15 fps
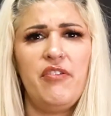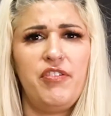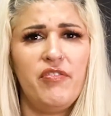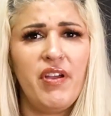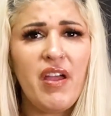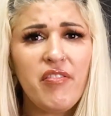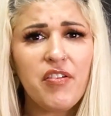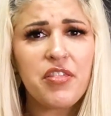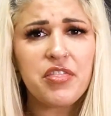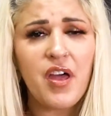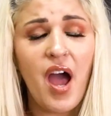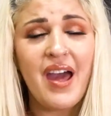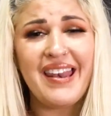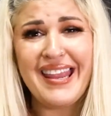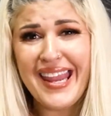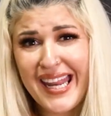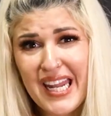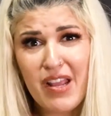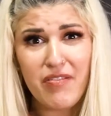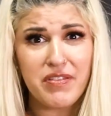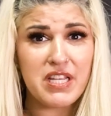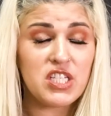If you've ever thought
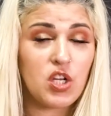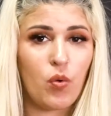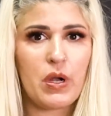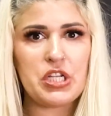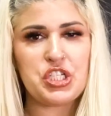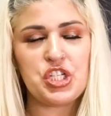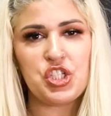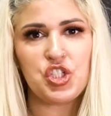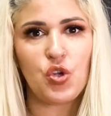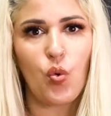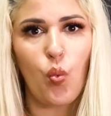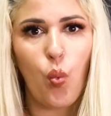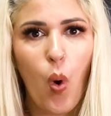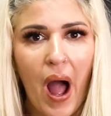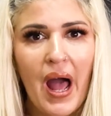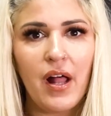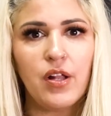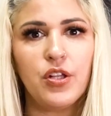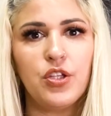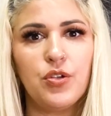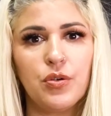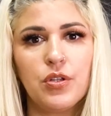any of these questions
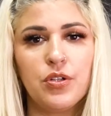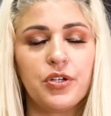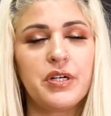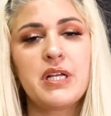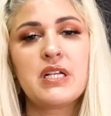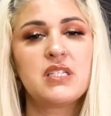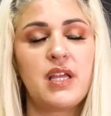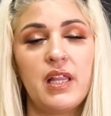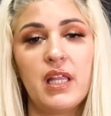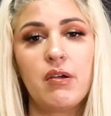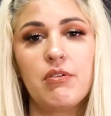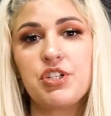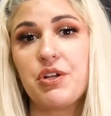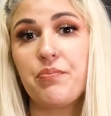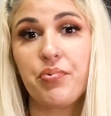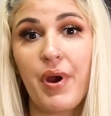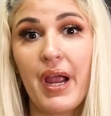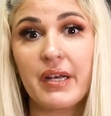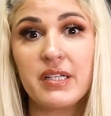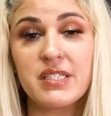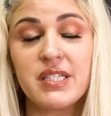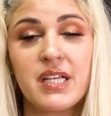while you are learning sign language and
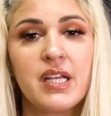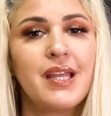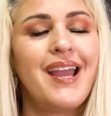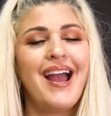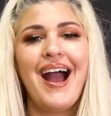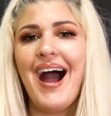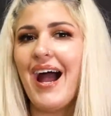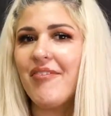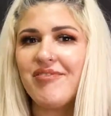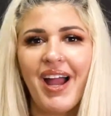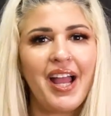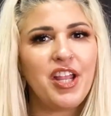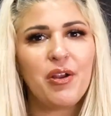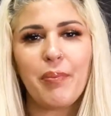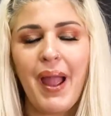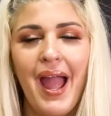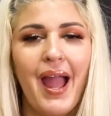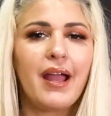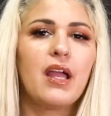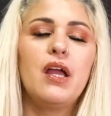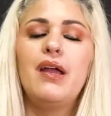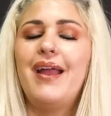practicing, I've got your
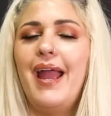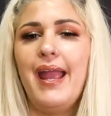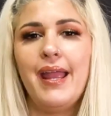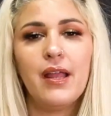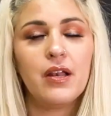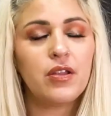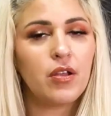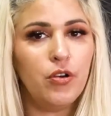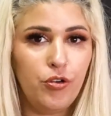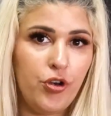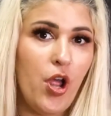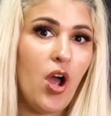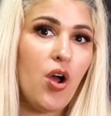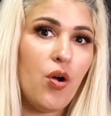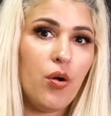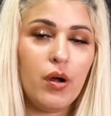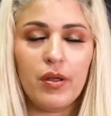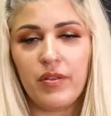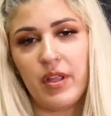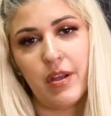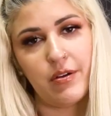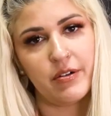back. And know
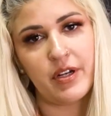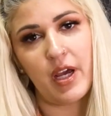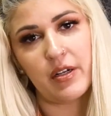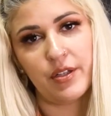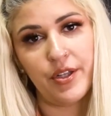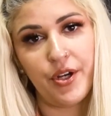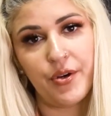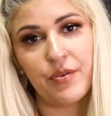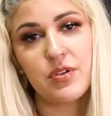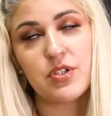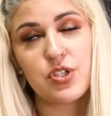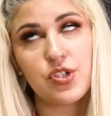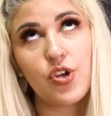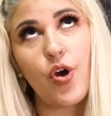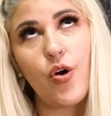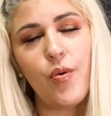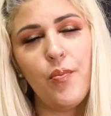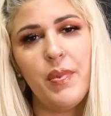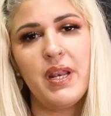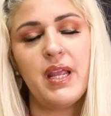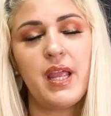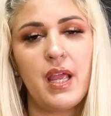that you're not alone. So
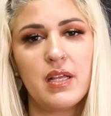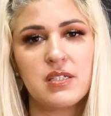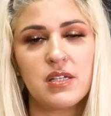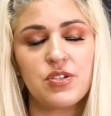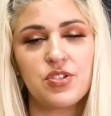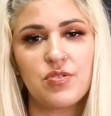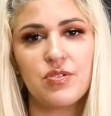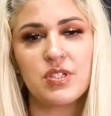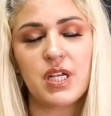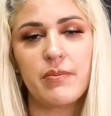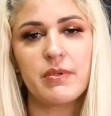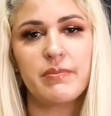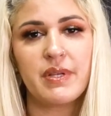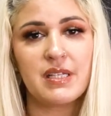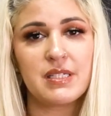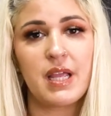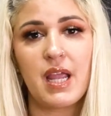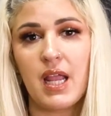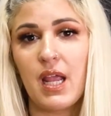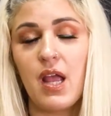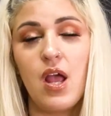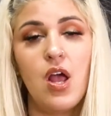many ASL students come to me
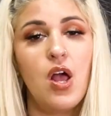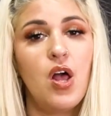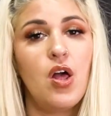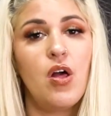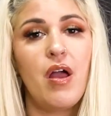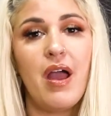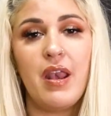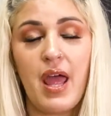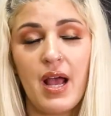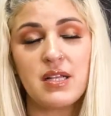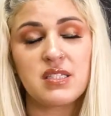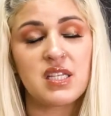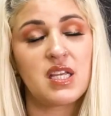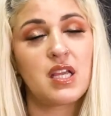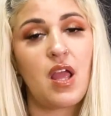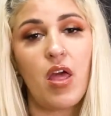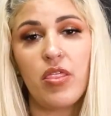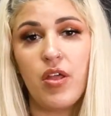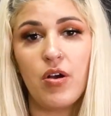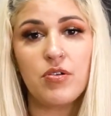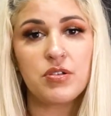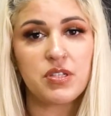saying and asking
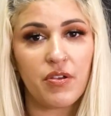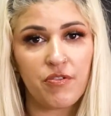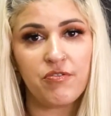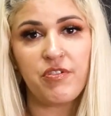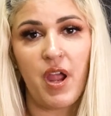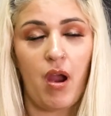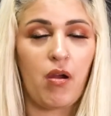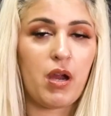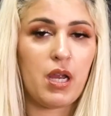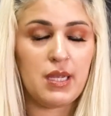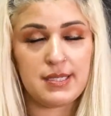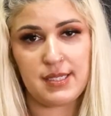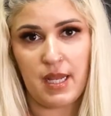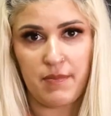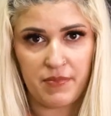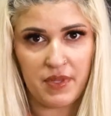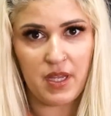those very same